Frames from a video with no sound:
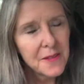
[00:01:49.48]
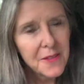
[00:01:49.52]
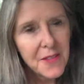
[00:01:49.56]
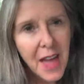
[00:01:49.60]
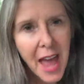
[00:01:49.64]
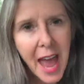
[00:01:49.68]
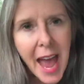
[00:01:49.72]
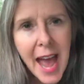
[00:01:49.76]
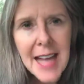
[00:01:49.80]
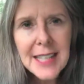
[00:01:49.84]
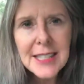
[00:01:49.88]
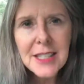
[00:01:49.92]

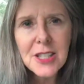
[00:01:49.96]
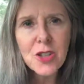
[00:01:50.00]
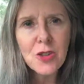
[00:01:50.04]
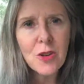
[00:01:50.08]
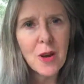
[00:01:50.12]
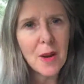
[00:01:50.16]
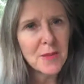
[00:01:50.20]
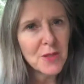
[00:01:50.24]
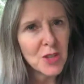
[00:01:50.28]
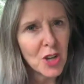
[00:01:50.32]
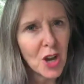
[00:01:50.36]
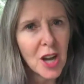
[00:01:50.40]
That's
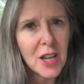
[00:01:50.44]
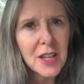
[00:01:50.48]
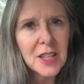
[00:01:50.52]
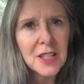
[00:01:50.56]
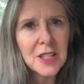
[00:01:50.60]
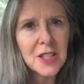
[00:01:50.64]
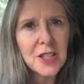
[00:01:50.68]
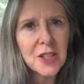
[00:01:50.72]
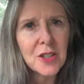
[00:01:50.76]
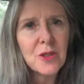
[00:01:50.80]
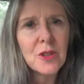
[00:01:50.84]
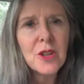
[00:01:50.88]
who I'm
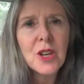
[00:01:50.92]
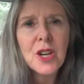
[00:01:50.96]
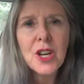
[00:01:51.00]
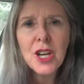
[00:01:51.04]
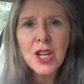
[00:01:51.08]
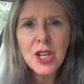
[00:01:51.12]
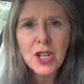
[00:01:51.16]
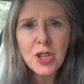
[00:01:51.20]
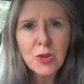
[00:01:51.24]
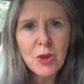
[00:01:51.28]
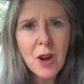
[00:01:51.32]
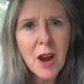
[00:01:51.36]
talking to.
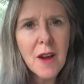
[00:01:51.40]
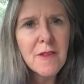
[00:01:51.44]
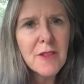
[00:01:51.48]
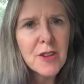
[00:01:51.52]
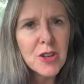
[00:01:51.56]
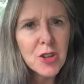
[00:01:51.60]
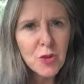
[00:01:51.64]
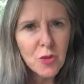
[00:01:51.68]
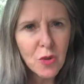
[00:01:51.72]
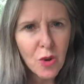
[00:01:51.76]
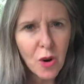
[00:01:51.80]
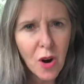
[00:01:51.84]
Whoever
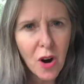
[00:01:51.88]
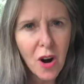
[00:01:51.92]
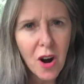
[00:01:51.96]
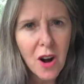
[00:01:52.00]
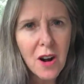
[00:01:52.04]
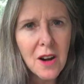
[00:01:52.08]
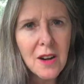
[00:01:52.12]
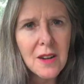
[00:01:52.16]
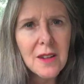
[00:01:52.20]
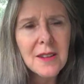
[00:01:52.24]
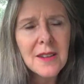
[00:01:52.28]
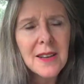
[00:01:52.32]
you
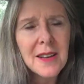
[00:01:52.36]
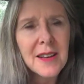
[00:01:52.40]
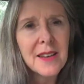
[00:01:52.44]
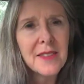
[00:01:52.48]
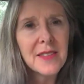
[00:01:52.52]
are